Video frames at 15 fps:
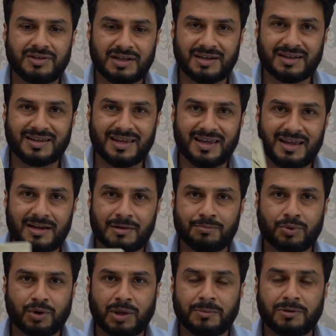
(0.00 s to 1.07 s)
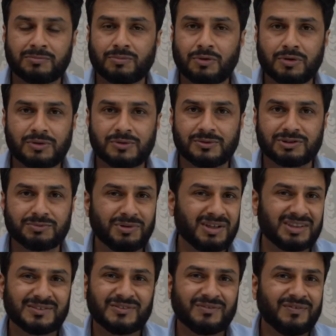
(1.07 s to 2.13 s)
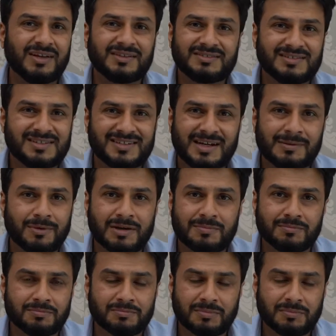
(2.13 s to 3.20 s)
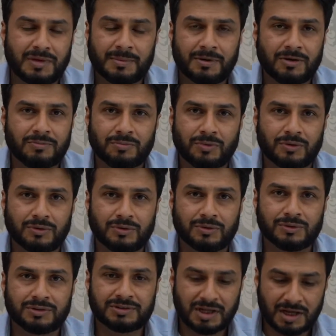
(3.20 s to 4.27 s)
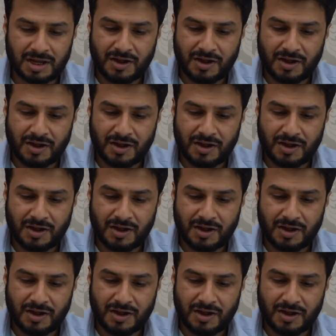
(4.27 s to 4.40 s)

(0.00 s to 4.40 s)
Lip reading: And again, a book about Mongols because I was fascinated about Mongols.